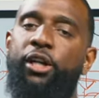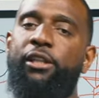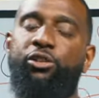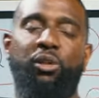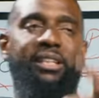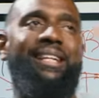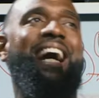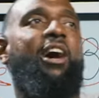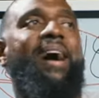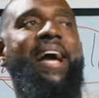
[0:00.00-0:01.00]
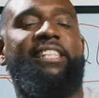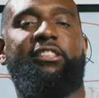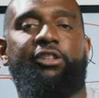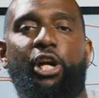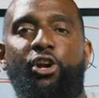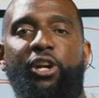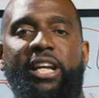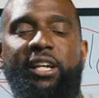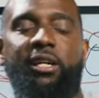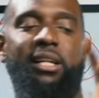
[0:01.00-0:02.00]
So the Dow has the
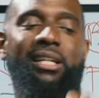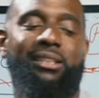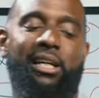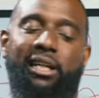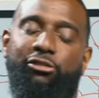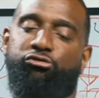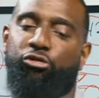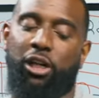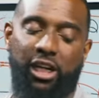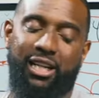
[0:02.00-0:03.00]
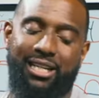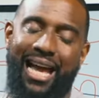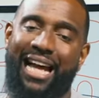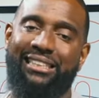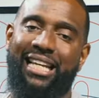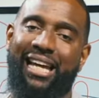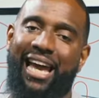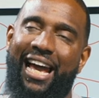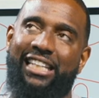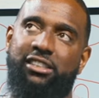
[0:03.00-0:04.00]
30, the uh, Nasdaq
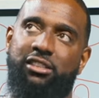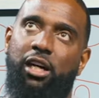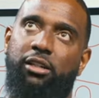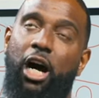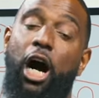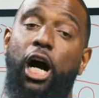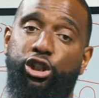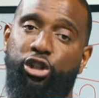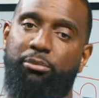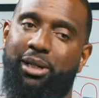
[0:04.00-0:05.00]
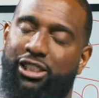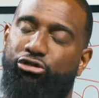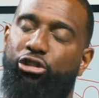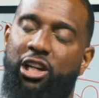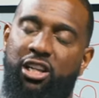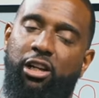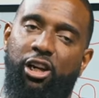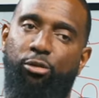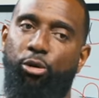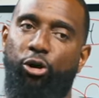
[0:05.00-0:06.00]
has 100, but it's really a
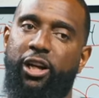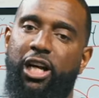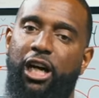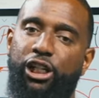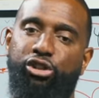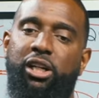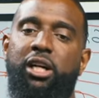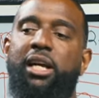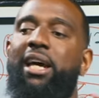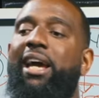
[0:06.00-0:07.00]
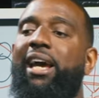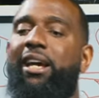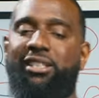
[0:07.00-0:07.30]
little more than 100. That's